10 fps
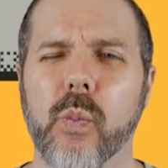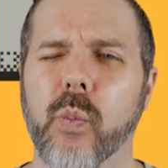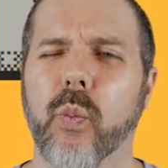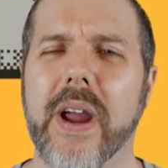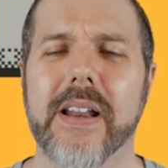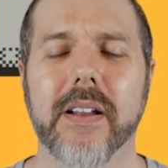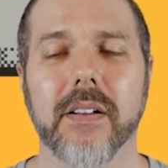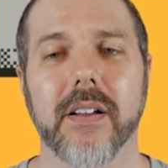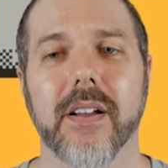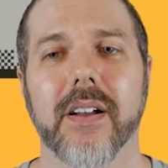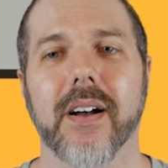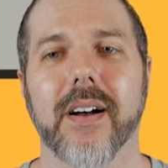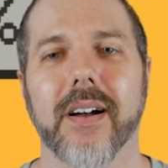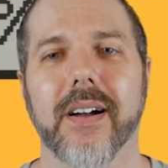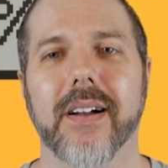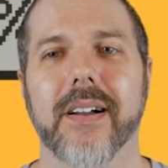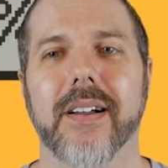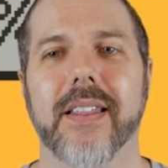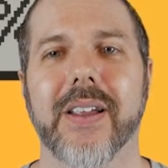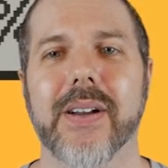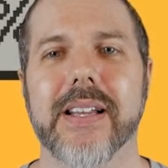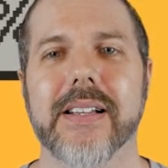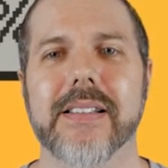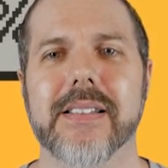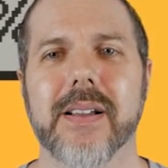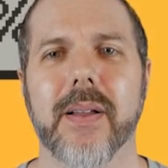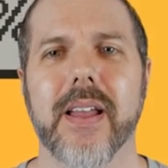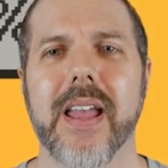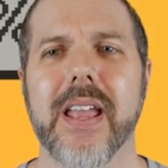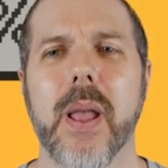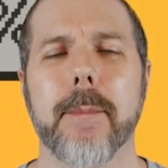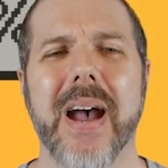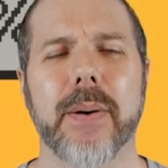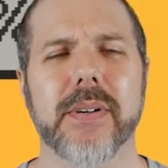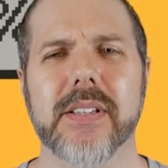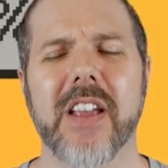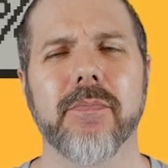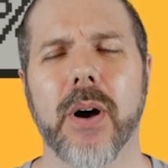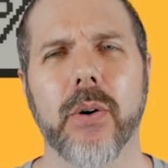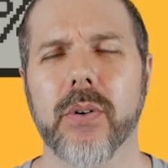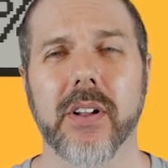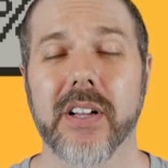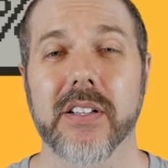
waiting, there is a power save mode.